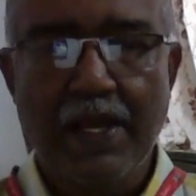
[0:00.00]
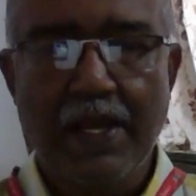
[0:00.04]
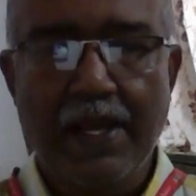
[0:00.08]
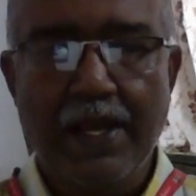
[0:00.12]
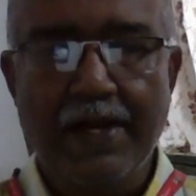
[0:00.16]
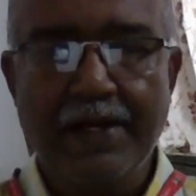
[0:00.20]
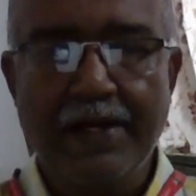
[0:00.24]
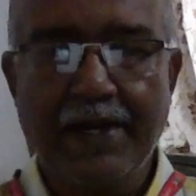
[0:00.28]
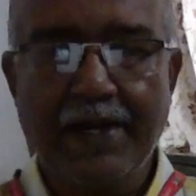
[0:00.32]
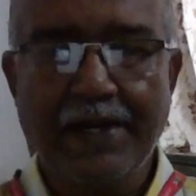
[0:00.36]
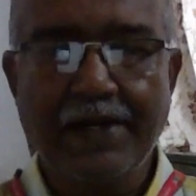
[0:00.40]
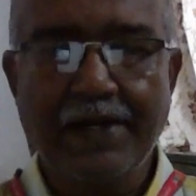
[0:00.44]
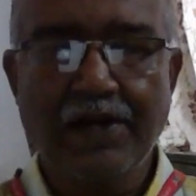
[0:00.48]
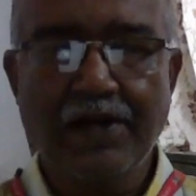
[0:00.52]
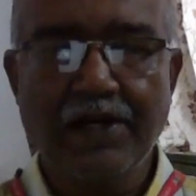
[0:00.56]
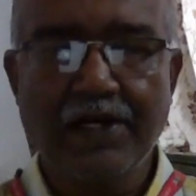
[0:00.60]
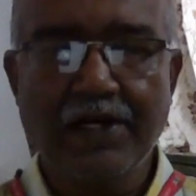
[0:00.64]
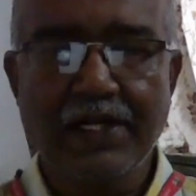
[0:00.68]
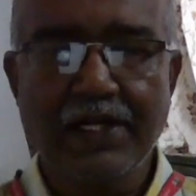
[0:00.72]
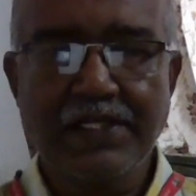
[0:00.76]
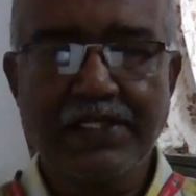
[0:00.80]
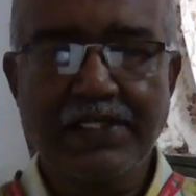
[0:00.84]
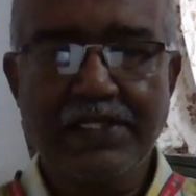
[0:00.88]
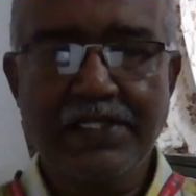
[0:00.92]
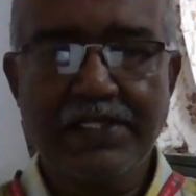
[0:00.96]
And hydraulic
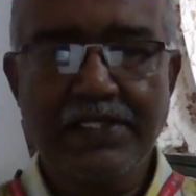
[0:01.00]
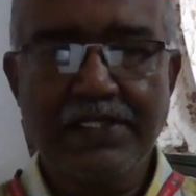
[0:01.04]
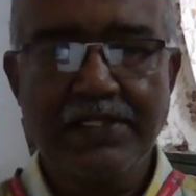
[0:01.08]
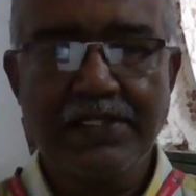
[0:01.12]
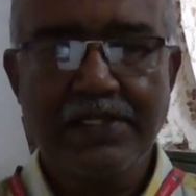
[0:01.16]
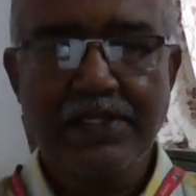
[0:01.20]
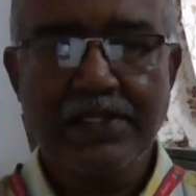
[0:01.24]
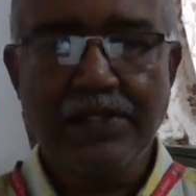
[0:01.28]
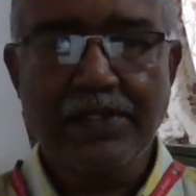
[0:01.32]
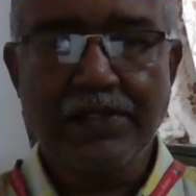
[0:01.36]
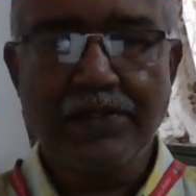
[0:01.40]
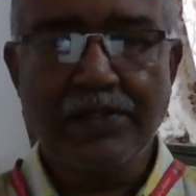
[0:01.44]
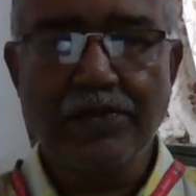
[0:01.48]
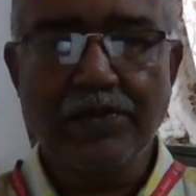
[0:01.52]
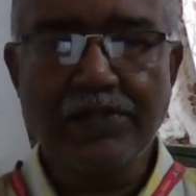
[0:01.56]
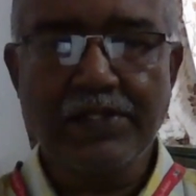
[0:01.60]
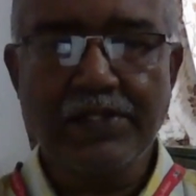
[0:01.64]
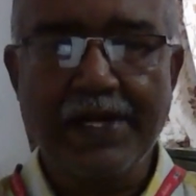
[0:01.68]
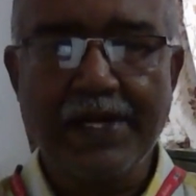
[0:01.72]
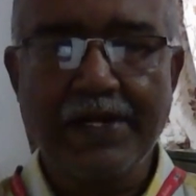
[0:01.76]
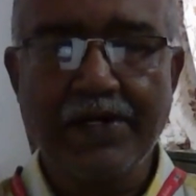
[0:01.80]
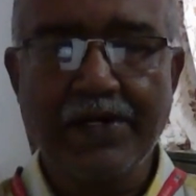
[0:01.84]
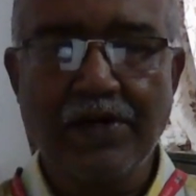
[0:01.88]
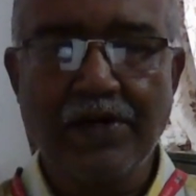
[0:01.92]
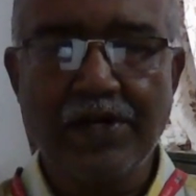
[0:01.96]
clutches use
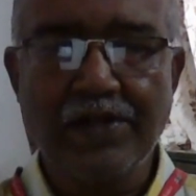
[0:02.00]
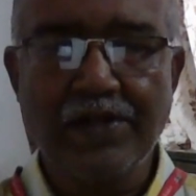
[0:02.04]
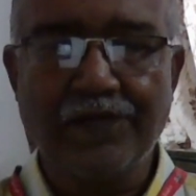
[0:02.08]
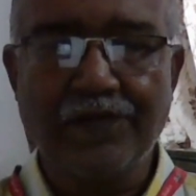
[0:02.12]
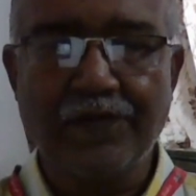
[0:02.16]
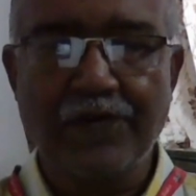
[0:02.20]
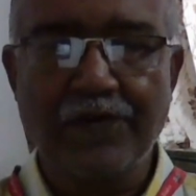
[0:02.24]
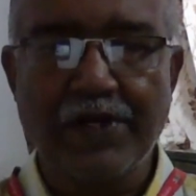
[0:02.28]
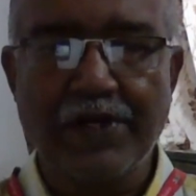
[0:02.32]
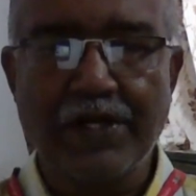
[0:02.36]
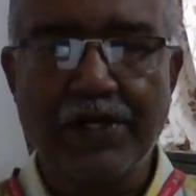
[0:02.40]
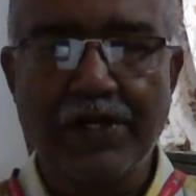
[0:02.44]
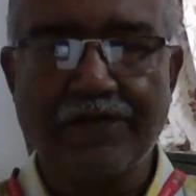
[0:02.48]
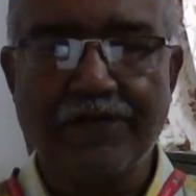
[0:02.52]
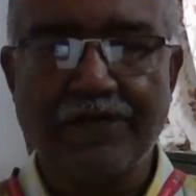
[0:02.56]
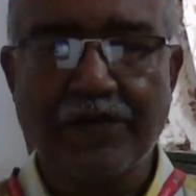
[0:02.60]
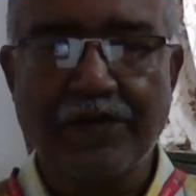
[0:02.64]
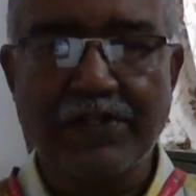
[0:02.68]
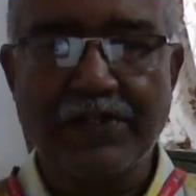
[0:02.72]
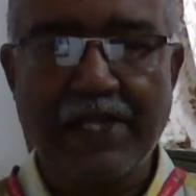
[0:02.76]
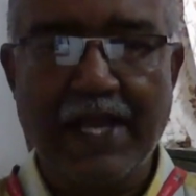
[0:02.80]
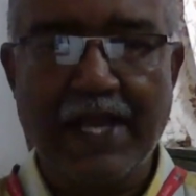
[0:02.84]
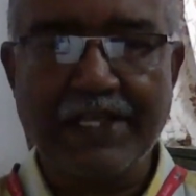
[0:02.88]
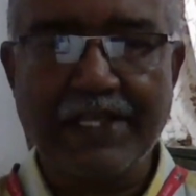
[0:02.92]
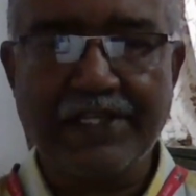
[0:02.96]
hydraulic fluid for
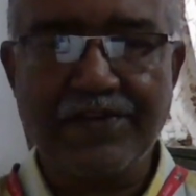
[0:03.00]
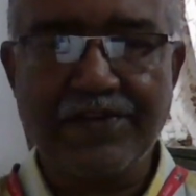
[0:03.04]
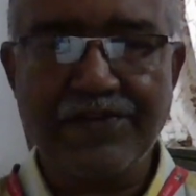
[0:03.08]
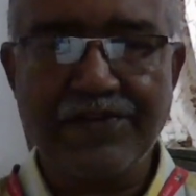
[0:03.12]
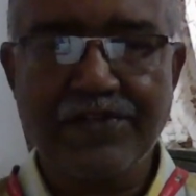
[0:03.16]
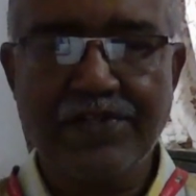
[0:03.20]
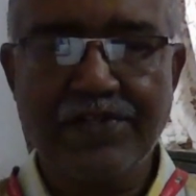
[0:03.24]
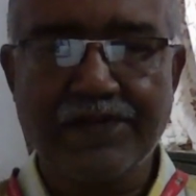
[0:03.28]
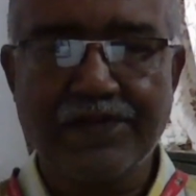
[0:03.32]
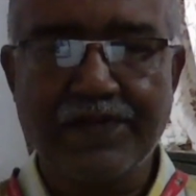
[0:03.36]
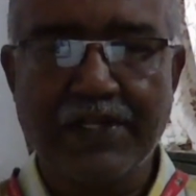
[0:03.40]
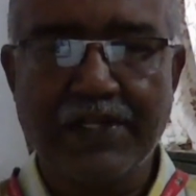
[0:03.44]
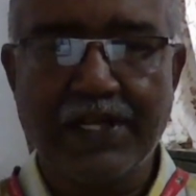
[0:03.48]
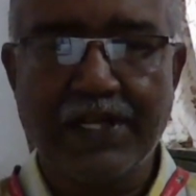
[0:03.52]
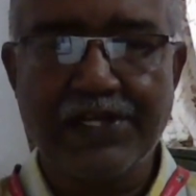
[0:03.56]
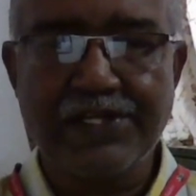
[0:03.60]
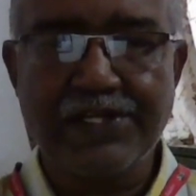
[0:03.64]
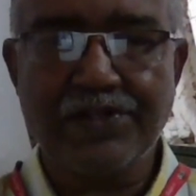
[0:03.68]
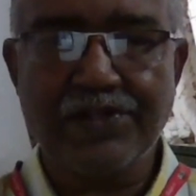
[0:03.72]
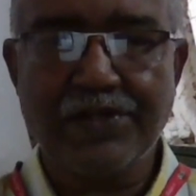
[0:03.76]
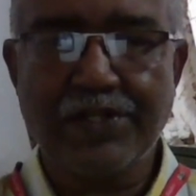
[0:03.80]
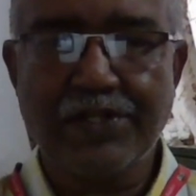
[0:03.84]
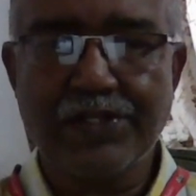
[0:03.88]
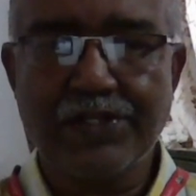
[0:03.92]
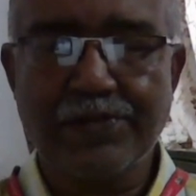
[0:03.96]
the actuation of the
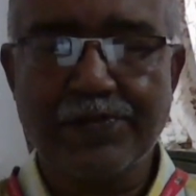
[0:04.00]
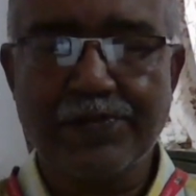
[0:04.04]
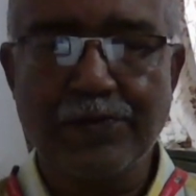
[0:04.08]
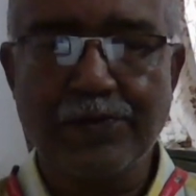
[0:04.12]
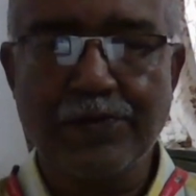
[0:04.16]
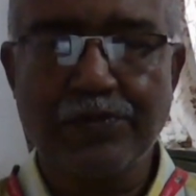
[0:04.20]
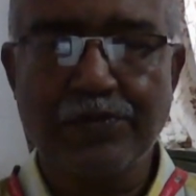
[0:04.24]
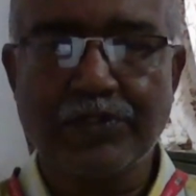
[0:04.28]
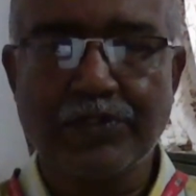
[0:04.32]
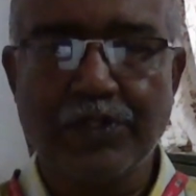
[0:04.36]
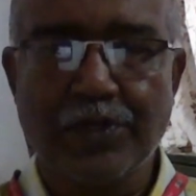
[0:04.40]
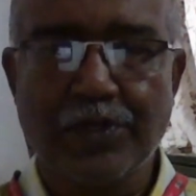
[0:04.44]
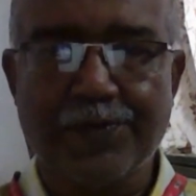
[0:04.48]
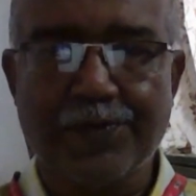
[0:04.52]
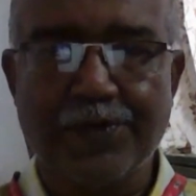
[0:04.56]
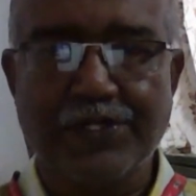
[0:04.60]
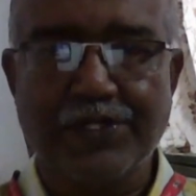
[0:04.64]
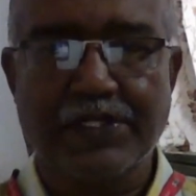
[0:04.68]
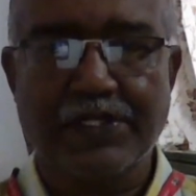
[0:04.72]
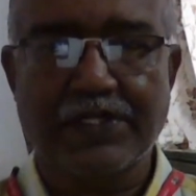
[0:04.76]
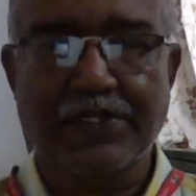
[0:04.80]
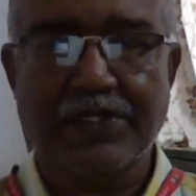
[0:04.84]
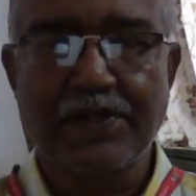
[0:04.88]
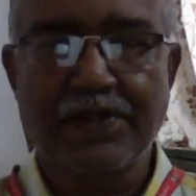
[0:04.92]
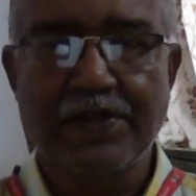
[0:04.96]
ensuring smooth
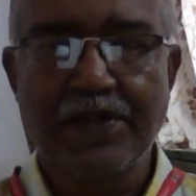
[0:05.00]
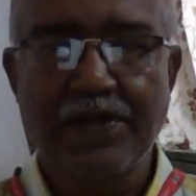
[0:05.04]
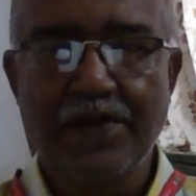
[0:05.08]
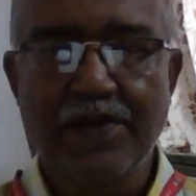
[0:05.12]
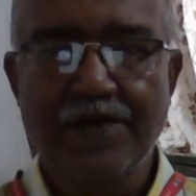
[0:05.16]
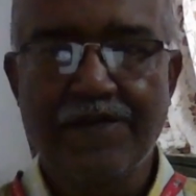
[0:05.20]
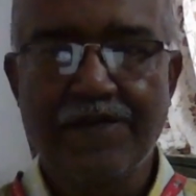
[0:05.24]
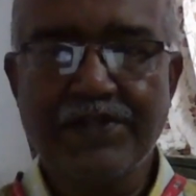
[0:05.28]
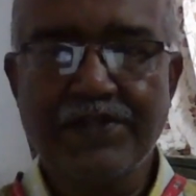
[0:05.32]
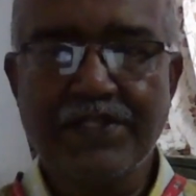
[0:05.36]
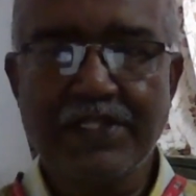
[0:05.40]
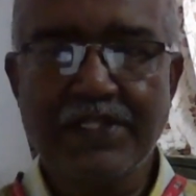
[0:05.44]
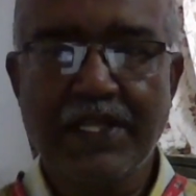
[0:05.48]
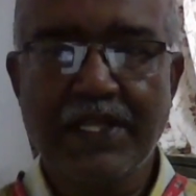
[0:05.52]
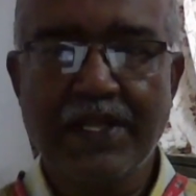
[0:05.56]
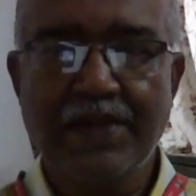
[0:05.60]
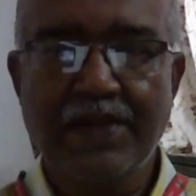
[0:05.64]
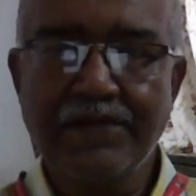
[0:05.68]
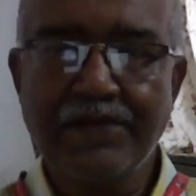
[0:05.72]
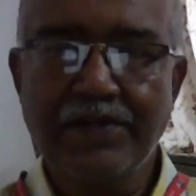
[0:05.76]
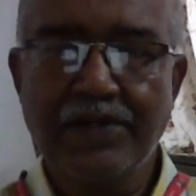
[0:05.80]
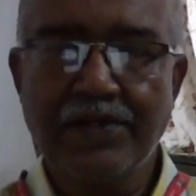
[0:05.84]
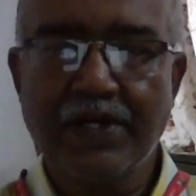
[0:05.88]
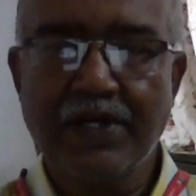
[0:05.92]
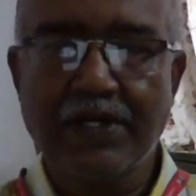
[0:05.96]
operation, which is a
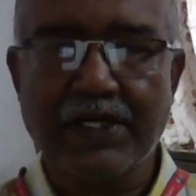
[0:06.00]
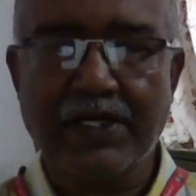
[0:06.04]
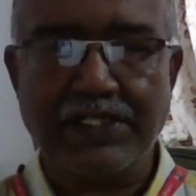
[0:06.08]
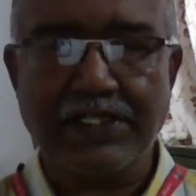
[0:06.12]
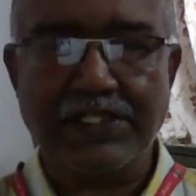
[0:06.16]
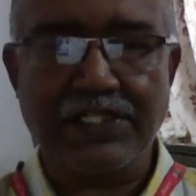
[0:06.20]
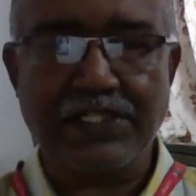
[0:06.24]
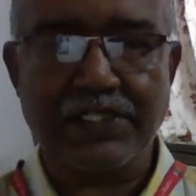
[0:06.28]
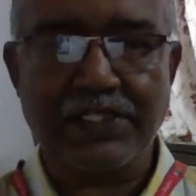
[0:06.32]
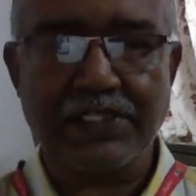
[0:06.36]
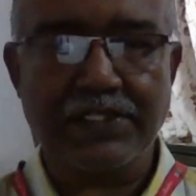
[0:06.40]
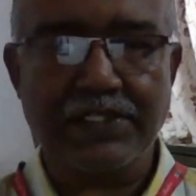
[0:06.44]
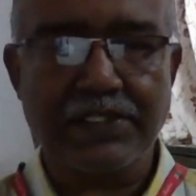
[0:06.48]
heavy duty clutch.